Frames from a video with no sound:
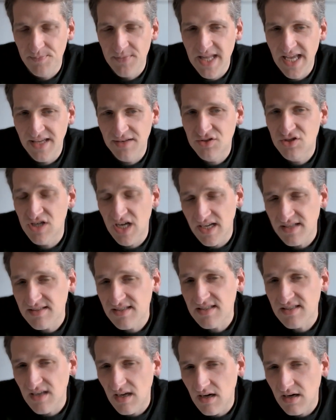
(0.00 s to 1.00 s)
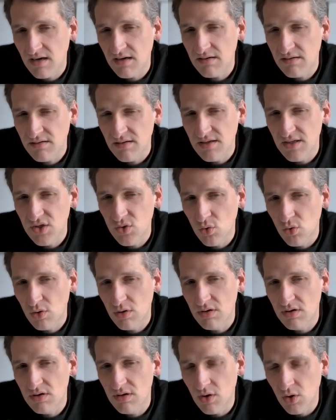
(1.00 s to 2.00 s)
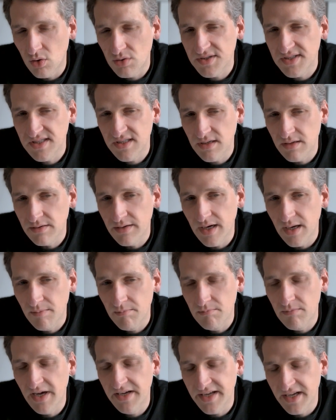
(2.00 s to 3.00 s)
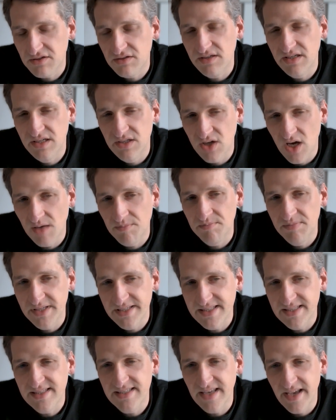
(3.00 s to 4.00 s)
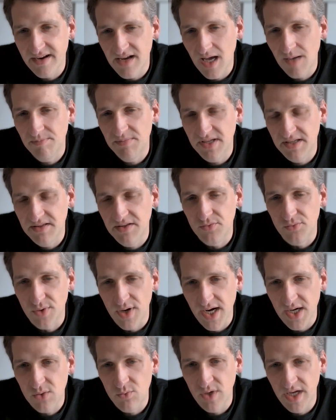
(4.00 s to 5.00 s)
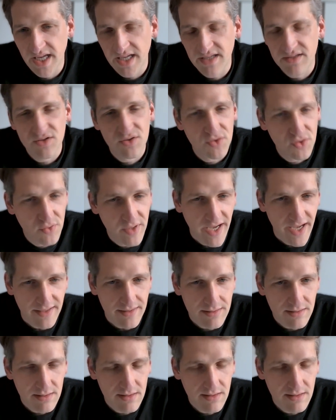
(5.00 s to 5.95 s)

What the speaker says: then chances are your old CRM might actually not be set up in the right way to do that.